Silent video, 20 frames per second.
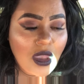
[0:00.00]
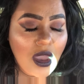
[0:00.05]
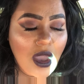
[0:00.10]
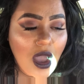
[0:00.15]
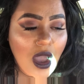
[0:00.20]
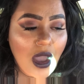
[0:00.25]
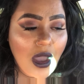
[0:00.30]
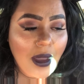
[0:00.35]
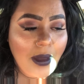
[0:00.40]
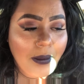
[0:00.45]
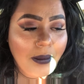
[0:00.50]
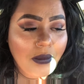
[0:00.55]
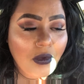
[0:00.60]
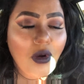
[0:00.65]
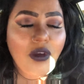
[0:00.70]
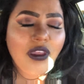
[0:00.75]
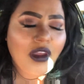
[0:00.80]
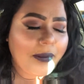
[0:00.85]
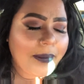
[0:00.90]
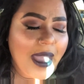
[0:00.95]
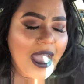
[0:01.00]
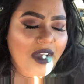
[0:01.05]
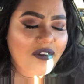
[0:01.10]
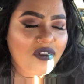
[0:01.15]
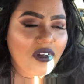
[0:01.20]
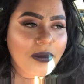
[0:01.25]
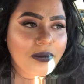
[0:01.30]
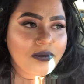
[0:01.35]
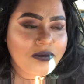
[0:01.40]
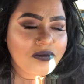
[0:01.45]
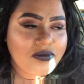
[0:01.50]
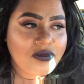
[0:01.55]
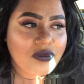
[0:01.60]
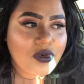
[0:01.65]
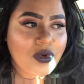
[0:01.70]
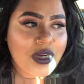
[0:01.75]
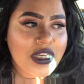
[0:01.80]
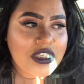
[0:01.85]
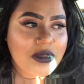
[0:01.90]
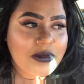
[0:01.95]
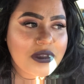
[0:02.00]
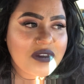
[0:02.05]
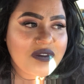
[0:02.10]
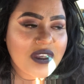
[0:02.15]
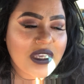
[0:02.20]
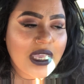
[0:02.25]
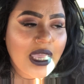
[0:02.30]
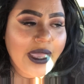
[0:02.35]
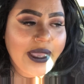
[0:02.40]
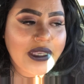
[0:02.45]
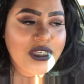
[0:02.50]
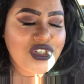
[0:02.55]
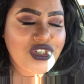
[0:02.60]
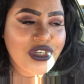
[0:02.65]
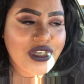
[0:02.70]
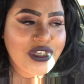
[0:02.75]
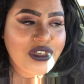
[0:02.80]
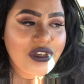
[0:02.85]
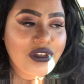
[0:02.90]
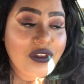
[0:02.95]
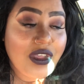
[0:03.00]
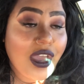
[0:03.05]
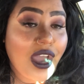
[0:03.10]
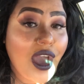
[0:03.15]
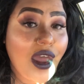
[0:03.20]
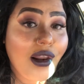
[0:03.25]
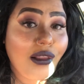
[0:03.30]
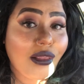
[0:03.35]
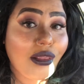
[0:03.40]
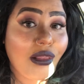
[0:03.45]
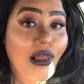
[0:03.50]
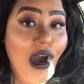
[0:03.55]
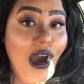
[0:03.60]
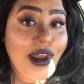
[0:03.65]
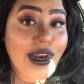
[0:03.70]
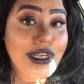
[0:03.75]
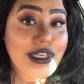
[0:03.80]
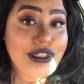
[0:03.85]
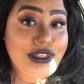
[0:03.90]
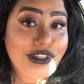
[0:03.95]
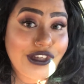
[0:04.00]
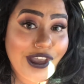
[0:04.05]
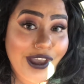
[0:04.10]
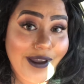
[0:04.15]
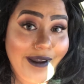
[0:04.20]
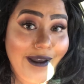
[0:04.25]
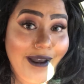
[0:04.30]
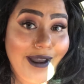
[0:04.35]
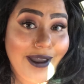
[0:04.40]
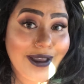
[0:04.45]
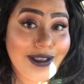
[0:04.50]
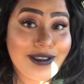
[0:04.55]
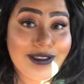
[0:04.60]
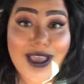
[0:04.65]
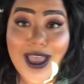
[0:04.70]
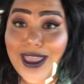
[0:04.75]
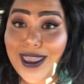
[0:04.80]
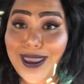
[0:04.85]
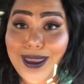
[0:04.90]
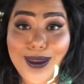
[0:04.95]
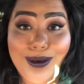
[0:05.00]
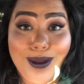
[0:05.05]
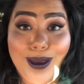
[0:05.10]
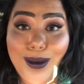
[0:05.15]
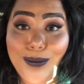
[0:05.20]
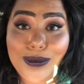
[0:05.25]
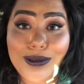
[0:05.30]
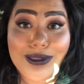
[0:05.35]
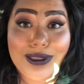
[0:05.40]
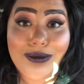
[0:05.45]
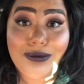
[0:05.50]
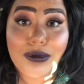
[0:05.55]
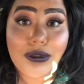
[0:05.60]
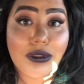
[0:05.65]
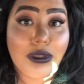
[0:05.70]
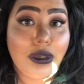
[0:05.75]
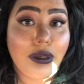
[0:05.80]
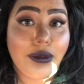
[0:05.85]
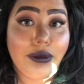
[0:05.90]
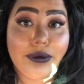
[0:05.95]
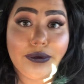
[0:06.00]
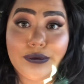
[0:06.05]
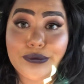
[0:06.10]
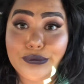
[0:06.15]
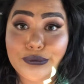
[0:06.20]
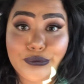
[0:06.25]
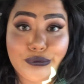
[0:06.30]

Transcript: they're back from Christmas vacation. They got a lot of shit, guys. I cannot believe it. Like,